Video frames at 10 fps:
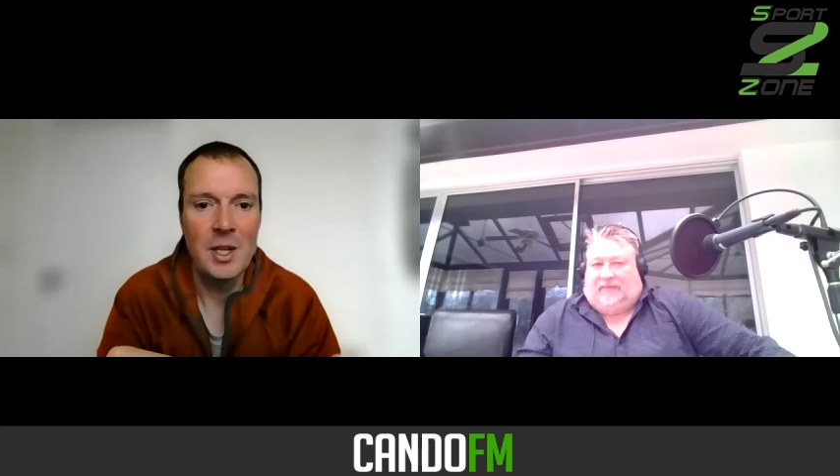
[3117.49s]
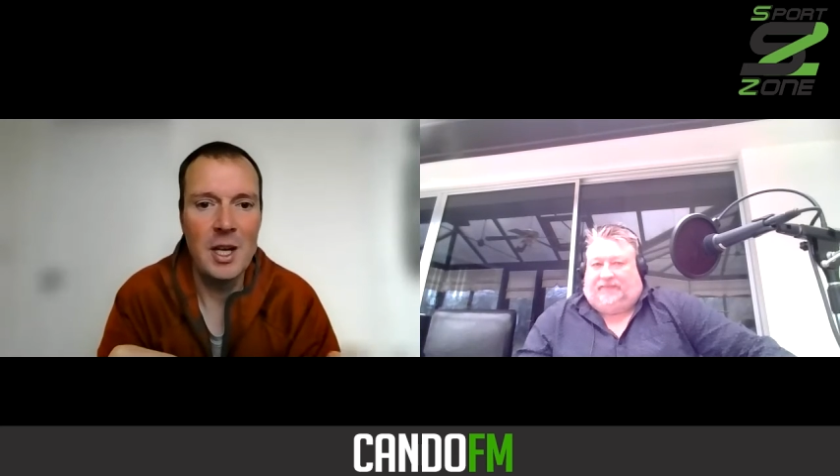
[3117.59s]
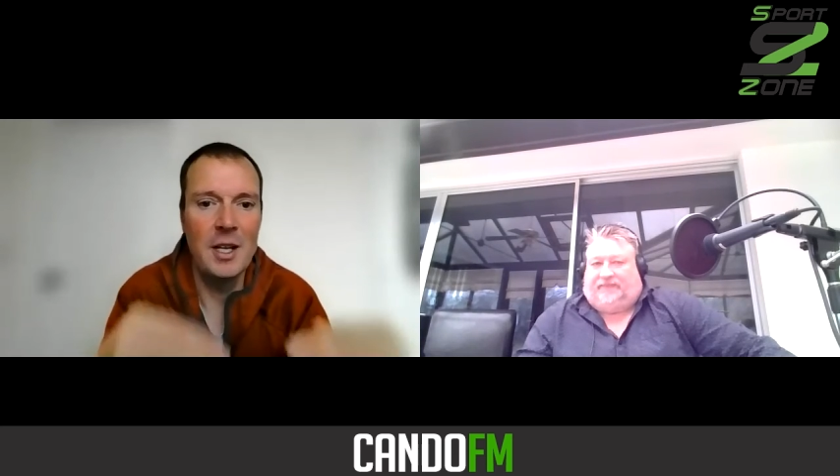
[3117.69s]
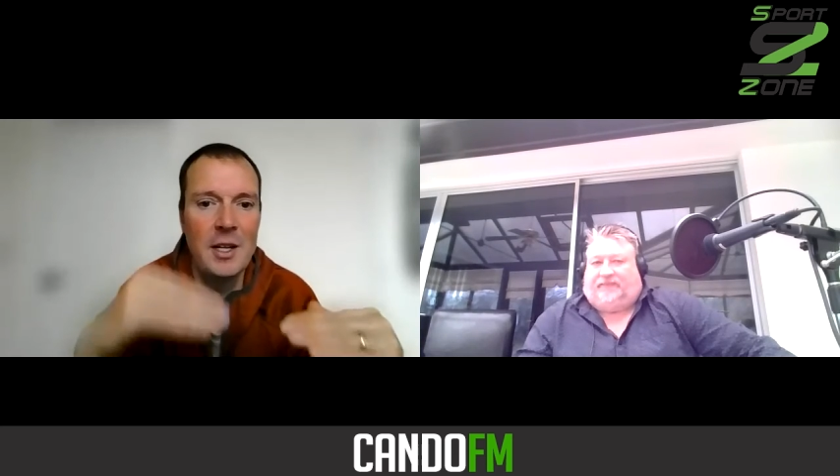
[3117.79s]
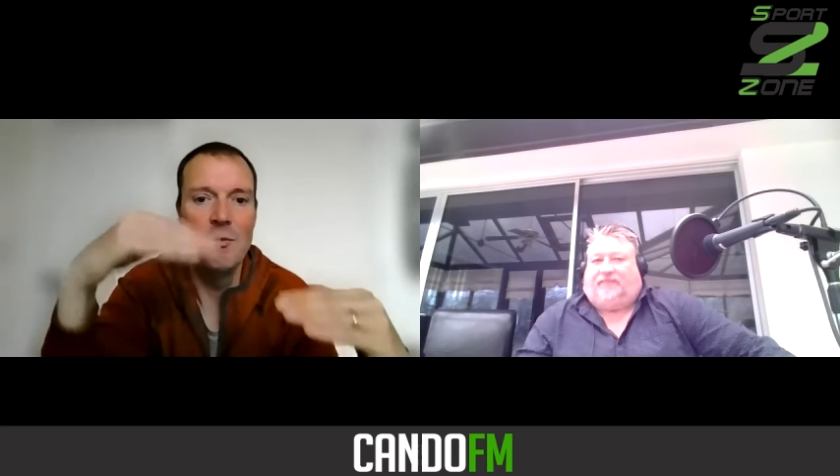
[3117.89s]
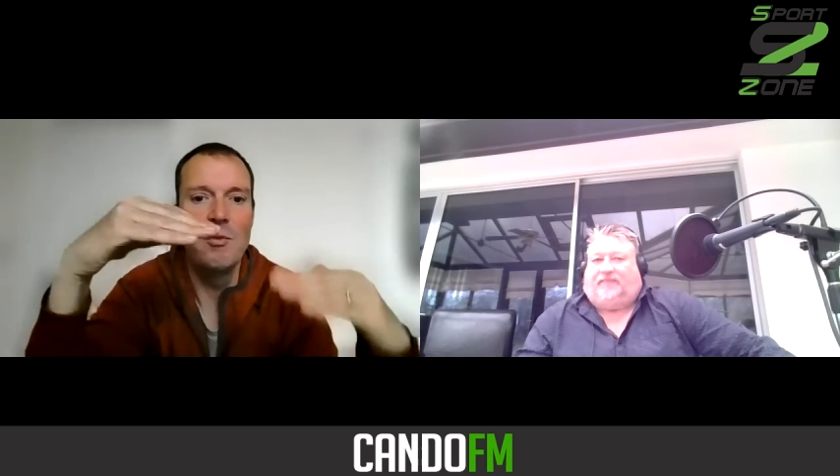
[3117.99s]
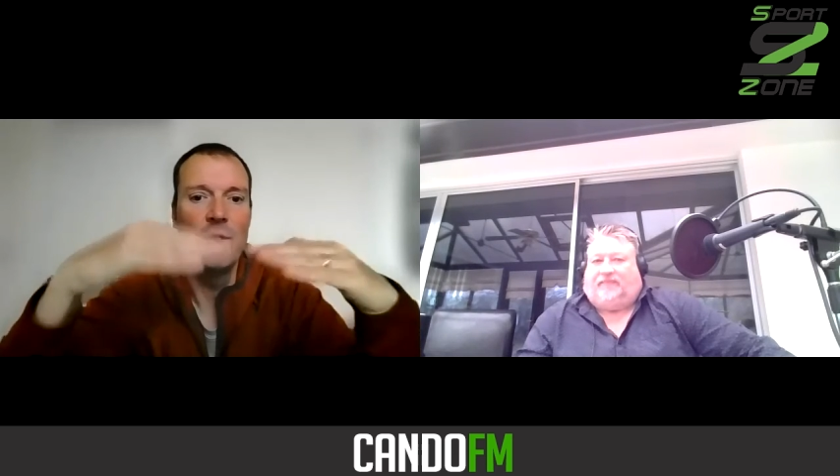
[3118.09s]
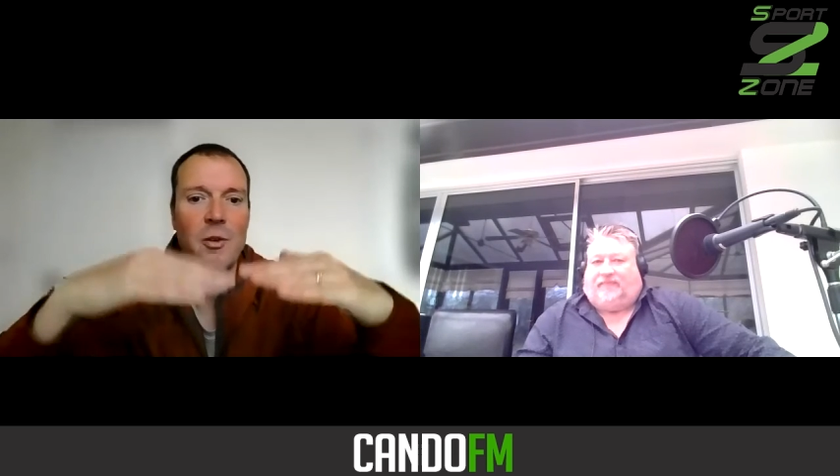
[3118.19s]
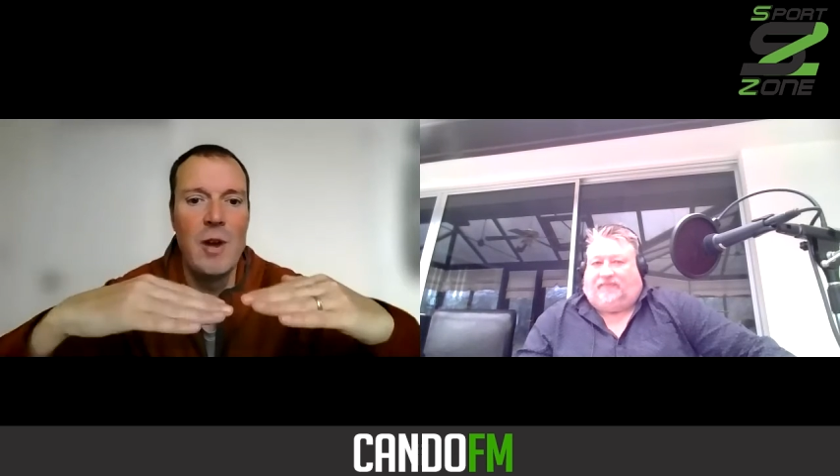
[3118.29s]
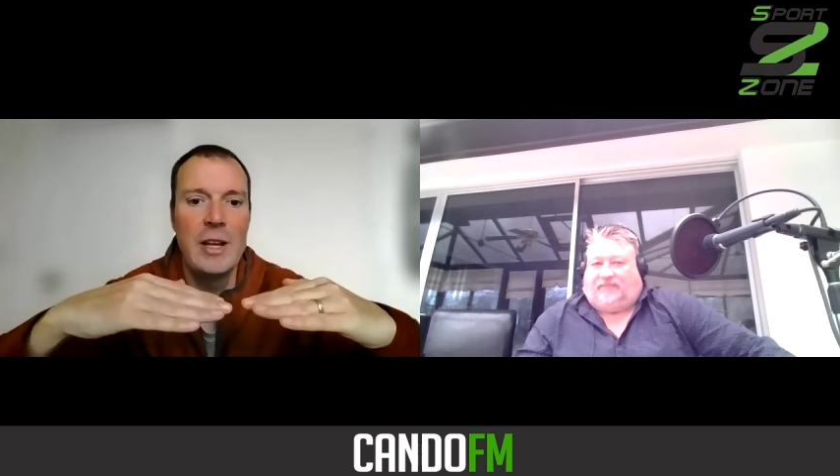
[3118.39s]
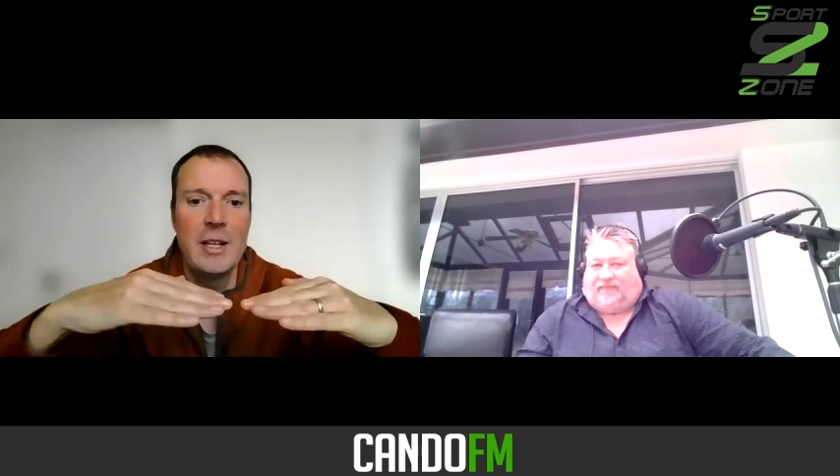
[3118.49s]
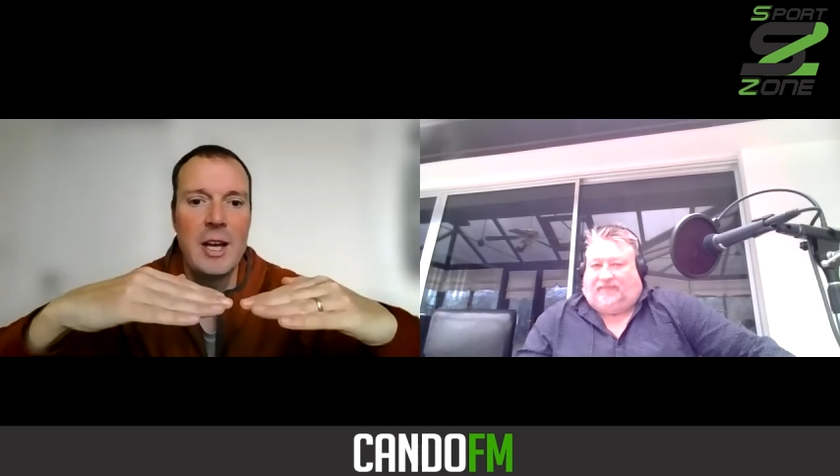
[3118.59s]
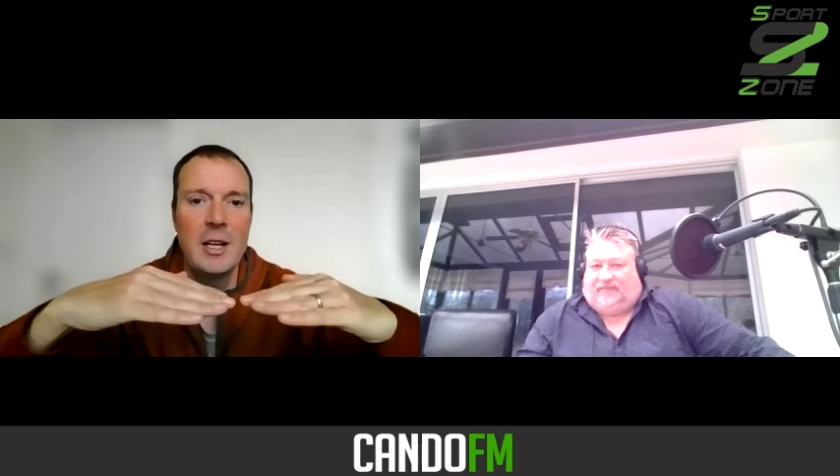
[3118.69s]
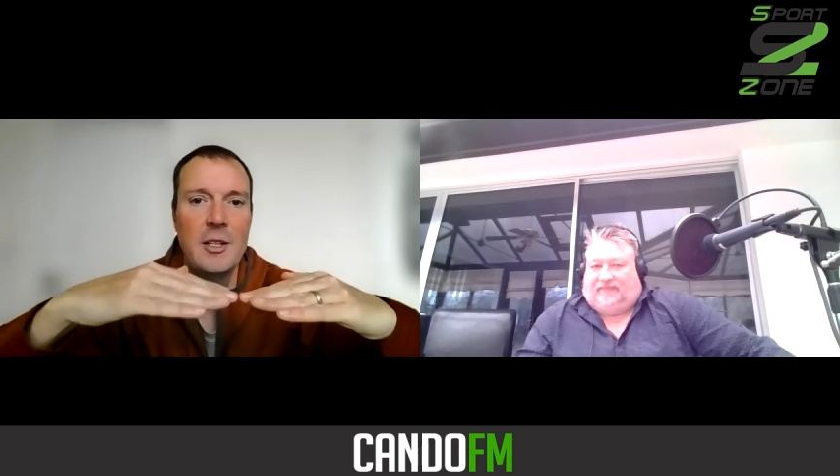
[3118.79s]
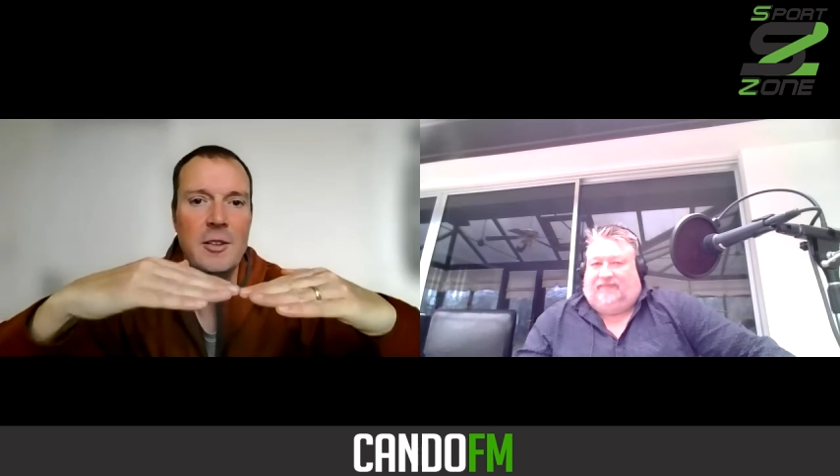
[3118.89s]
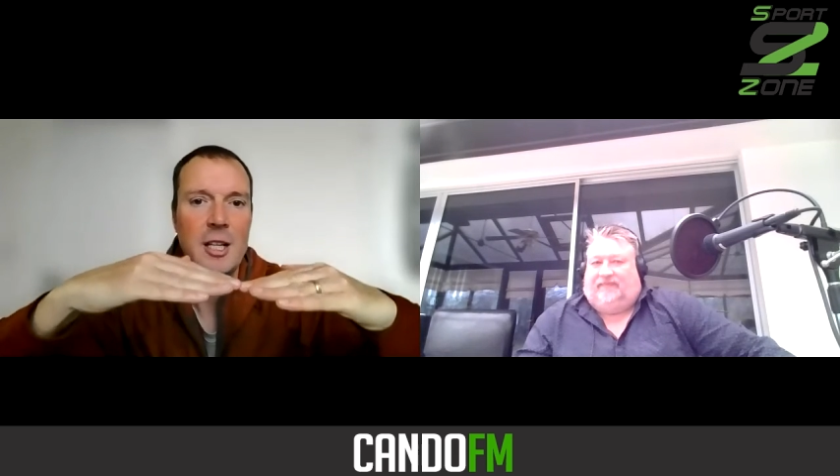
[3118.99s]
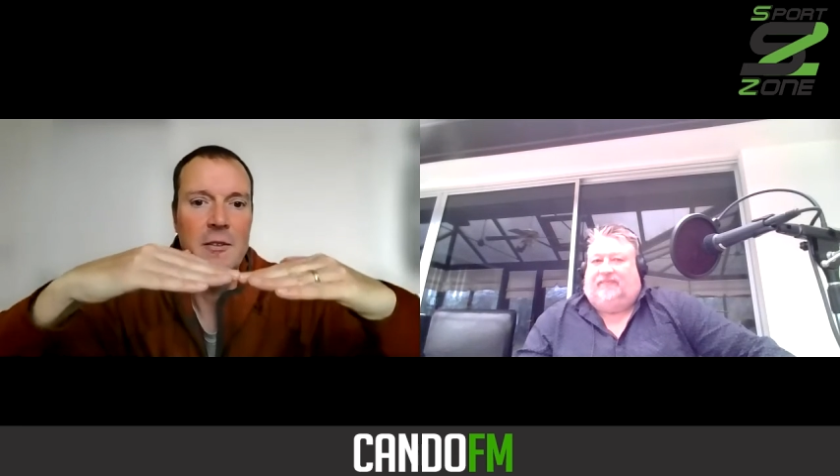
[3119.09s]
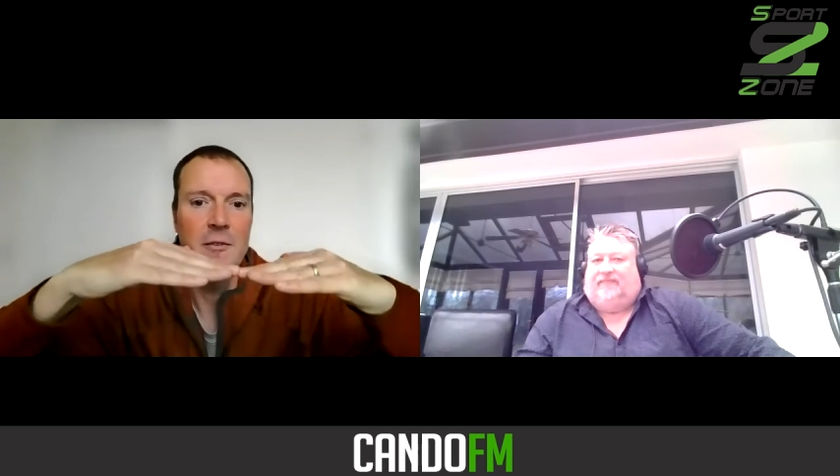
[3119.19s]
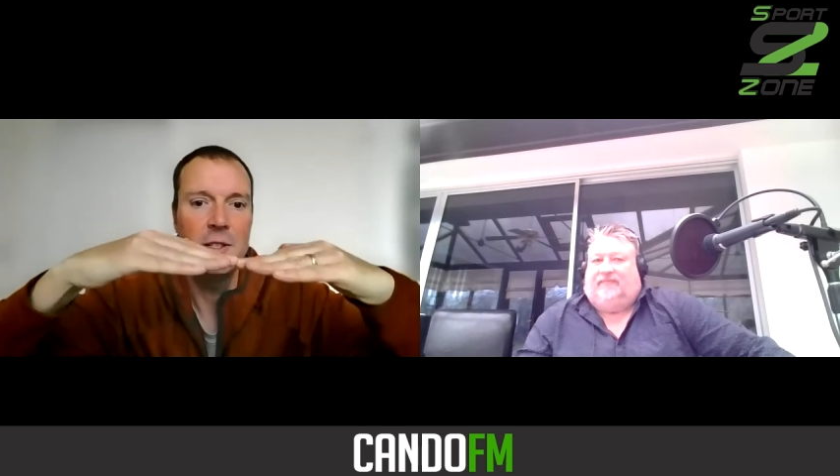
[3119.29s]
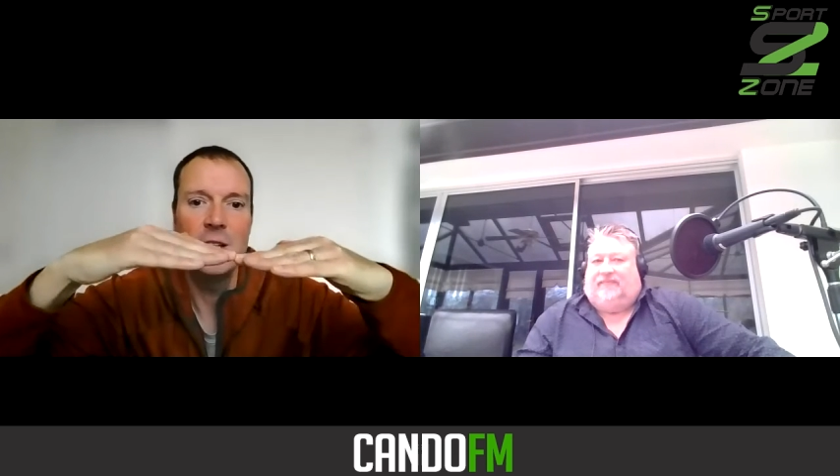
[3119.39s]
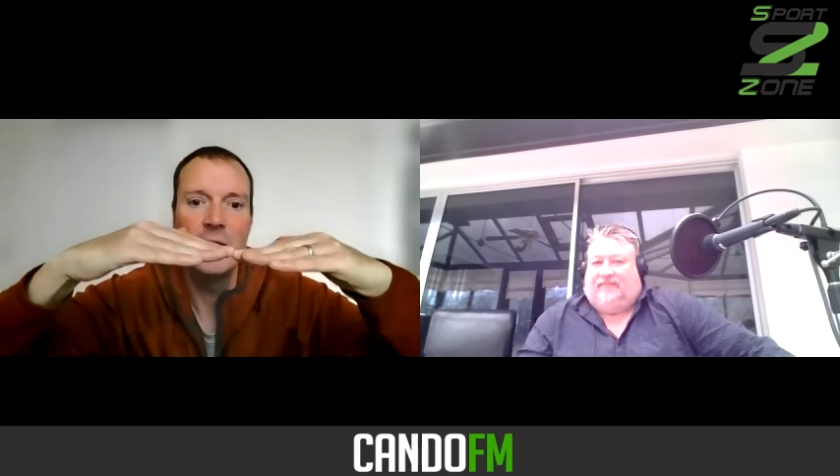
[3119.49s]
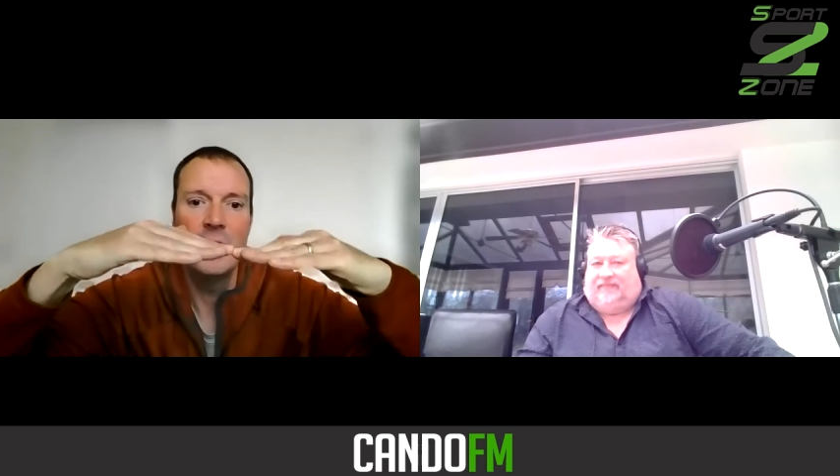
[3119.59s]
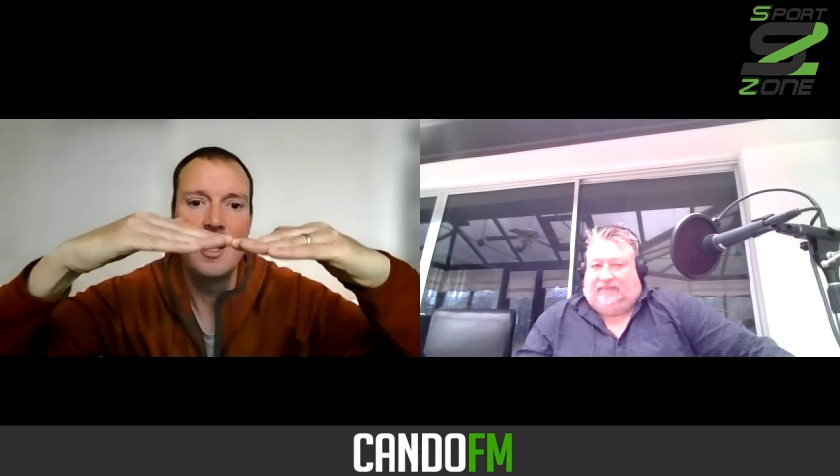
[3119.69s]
And then the red kind of lifted.